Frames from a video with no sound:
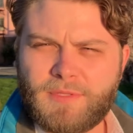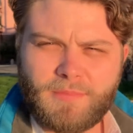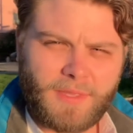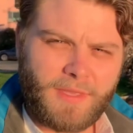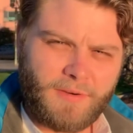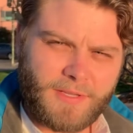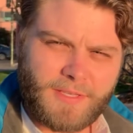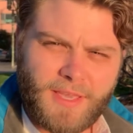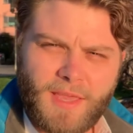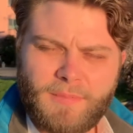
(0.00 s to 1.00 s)
something
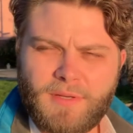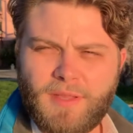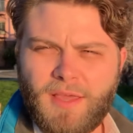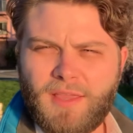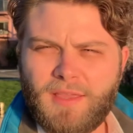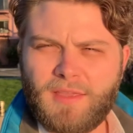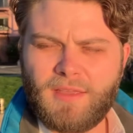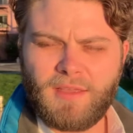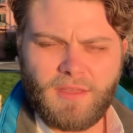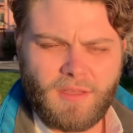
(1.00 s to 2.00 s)
interesting happened. I
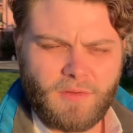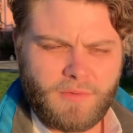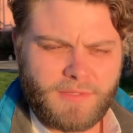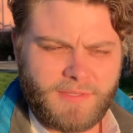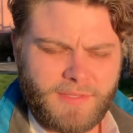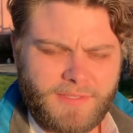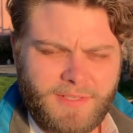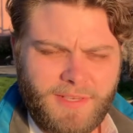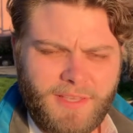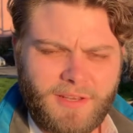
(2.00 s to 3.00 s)
was
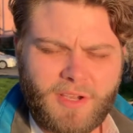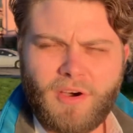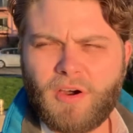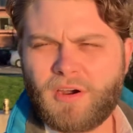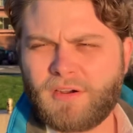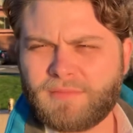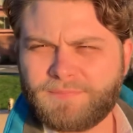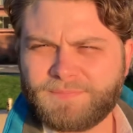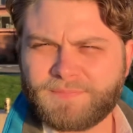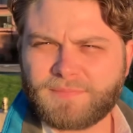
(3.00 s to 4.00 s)
sitting in my car,
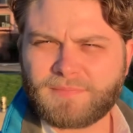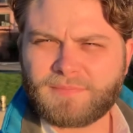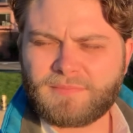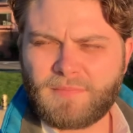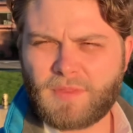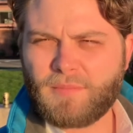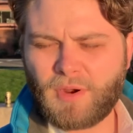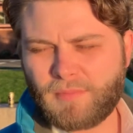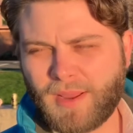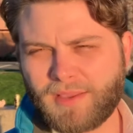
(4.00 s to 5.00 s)

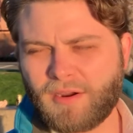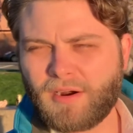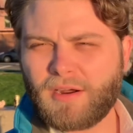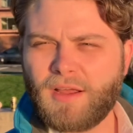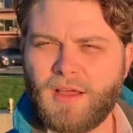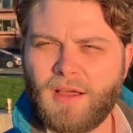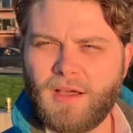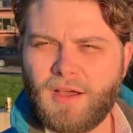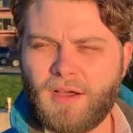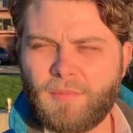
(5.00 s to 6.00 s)

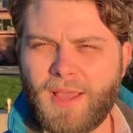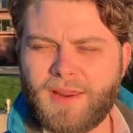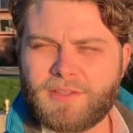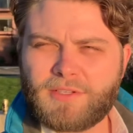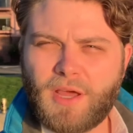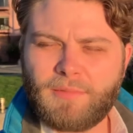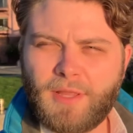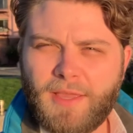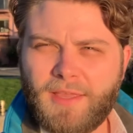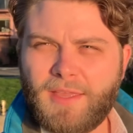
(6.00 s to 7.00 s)
at a
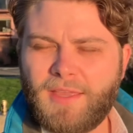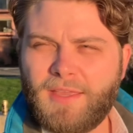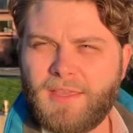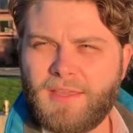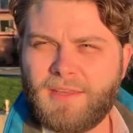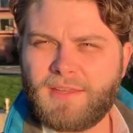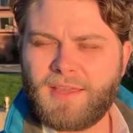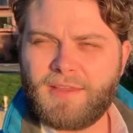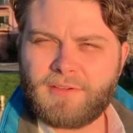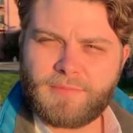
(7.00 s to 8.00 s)
stoplight, and
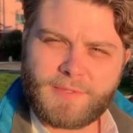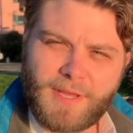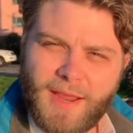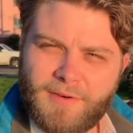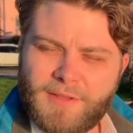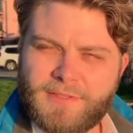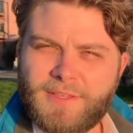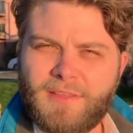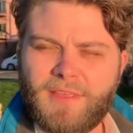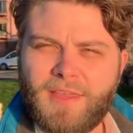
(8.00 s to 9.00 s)
I hear some sirens,
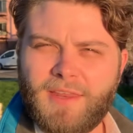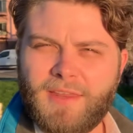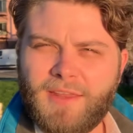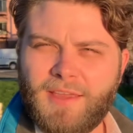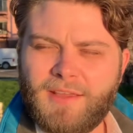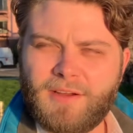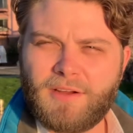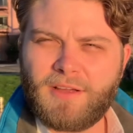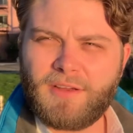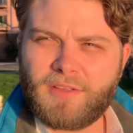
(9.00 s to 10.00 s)
and then I hear
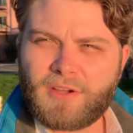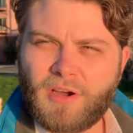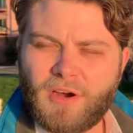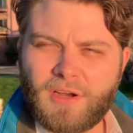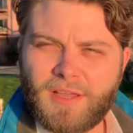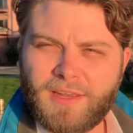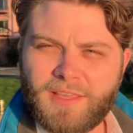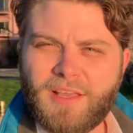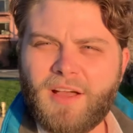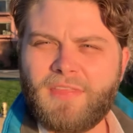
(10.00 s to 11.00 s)
another car kind
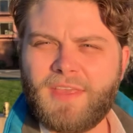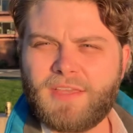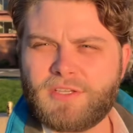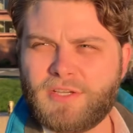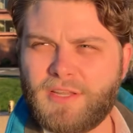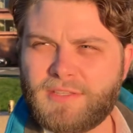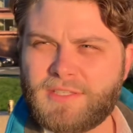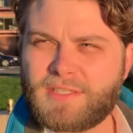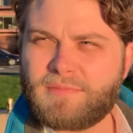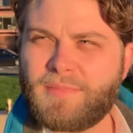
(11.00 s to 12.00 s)
of gun the engine and
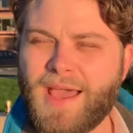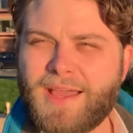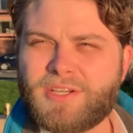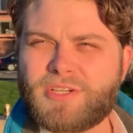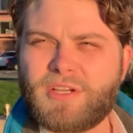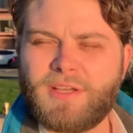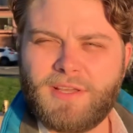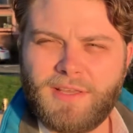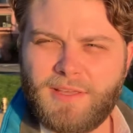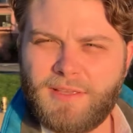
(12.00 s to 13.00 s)
smash
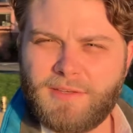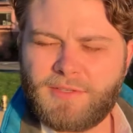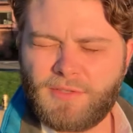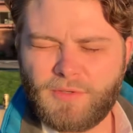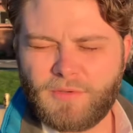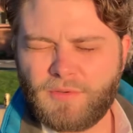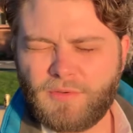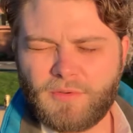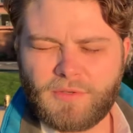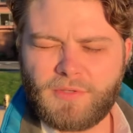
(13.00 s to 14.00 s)

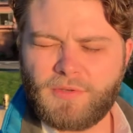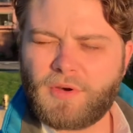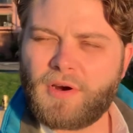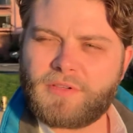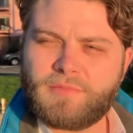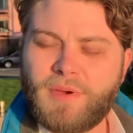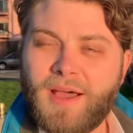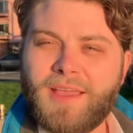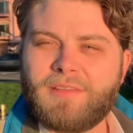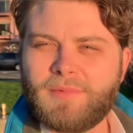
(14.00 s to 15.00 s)
into two cars
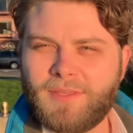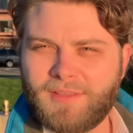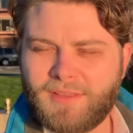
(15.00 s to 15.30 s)
behind me.